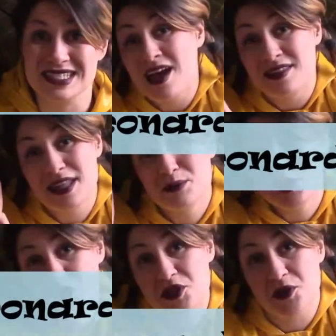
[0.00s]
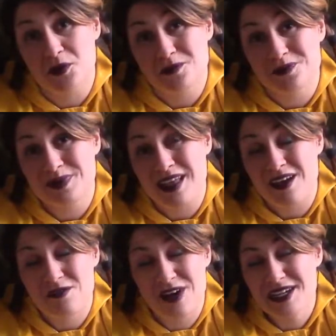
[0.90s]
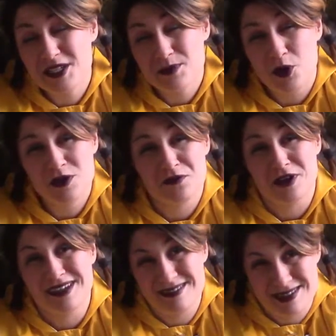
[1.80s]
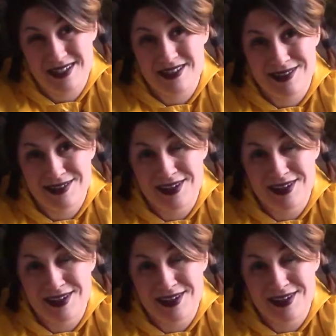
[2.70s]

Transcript: Number 2, Vanya's boyfriend,